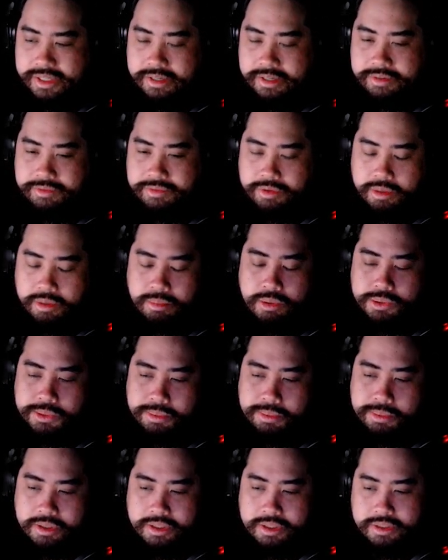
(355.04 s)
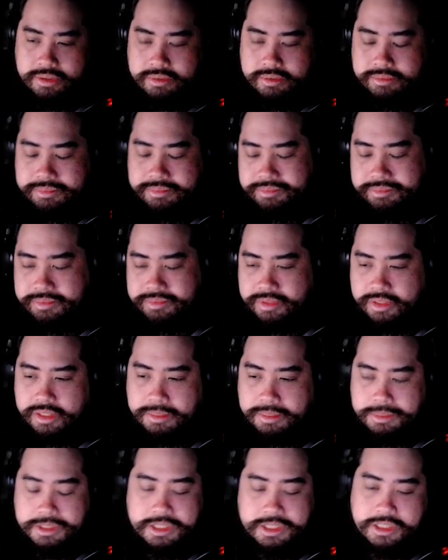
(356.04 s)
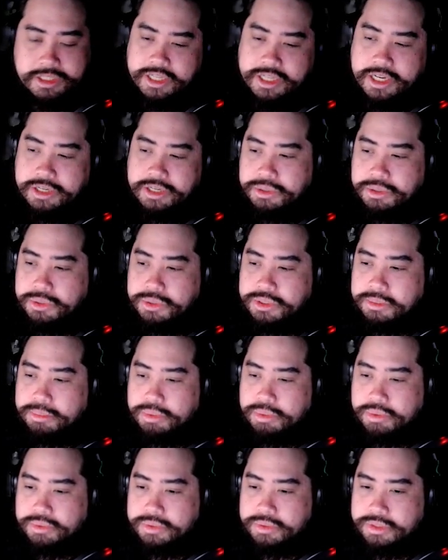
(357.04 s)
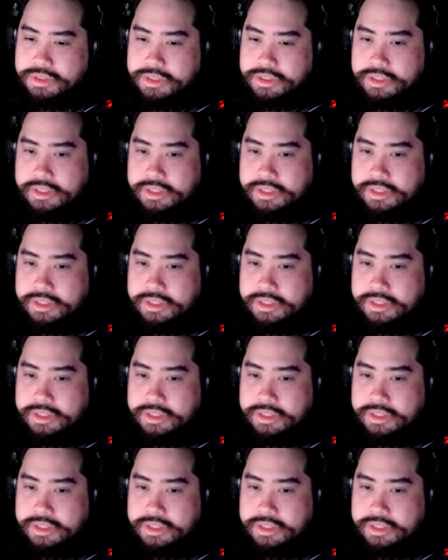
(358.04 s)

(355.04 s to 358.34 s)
For the most part, I'm just excited to do some polls.